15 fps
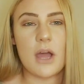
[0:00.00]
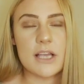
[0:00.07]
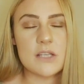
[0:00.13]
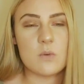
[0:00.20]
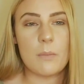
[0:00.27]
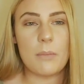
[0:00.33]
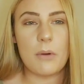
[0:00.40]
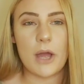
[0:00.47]

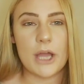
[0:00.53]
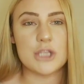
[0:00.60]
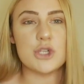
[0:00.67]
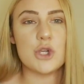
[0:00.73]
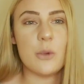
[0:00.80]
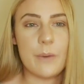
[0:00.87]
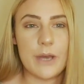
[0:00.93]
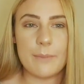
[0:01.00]
apply too
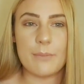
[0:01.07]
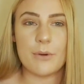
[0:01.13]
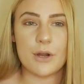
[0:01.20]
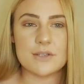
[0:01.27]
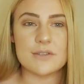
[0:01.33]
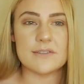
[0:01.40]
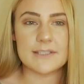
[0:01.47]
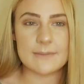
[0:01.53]
many
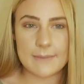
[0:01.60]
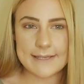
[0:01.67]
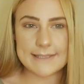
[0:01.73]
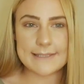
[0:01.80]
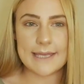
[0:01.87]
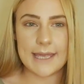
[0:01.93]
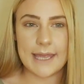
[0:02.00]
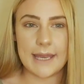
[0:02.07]
products onto my
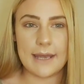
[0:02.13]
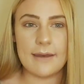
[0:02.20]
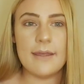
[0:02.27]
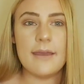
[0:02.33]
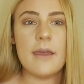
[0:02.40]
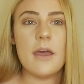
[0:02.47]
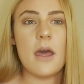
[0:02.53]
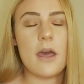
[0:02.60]
skin
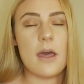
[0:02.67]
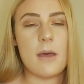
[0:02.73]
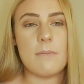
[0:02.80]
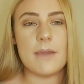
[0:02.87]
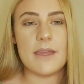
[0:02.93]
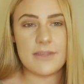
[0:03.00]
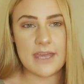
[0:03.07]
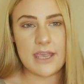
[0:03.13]
in
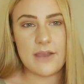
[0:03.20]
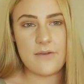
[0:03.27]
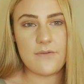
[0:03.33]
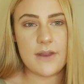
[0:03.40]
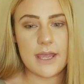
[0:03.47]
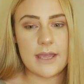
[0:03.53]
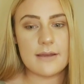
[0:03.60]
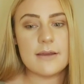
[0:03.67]
the
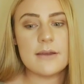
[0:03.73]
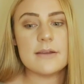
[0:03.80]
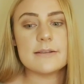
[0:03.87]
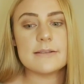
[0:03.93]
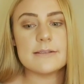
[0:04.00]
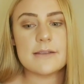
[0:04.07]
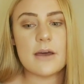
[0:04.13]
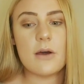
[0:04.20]
evening.
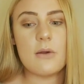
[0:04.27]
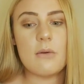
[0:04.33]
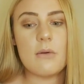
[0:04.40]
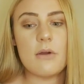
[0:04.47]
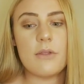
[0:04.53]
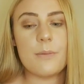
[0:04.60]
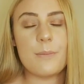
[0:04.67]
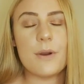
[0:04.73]
So
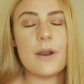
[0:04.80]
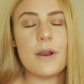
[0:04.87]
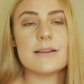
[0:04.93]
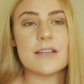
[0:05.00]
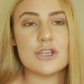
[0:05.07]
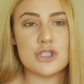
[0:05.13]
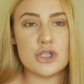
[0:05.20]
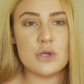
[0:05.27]
the products I
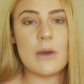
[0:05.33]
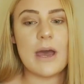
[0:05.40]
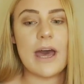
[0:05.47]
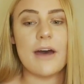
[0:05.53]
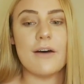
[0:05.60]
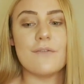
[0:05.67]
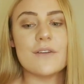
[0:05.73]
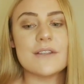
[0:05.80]
do
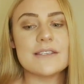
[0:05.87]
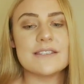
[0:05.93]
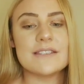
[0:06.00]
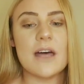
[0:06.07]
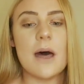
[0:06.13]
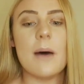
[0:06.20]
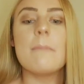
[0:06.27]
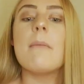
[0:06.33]
have,
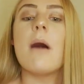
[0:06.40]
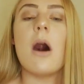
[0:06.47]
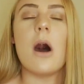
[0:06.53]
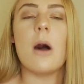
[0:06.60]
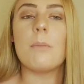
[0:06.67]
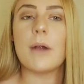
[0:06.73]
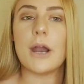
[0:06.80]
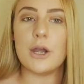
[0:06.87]
some are
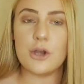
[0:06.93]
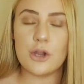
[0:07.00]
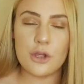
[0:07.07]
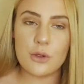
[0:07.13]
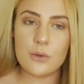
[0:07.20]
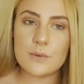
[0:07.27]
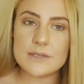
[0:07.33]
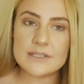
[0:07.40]
brand
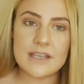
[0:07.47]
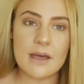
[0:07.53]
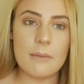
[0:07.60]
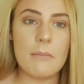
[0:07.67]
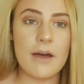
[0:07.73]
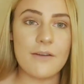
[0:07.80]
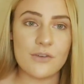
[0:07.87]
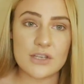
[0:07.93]
new, some
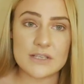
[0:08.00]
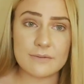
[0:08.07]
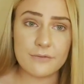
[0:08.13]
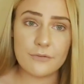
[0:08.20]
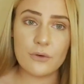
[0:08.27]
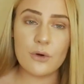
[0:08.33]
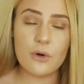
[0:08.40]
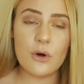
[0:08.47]
I've used
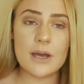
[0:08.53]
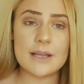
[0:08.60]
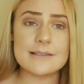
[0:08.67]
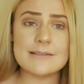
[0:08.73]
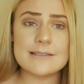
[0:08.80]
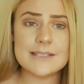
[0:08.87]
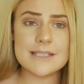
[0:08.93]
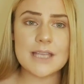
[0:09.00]
before, and
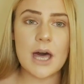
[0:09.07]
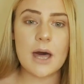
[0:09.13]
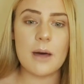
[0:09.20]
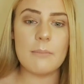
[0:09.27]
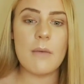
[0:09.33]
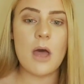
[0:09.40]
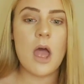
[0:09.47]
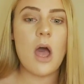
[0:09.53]
some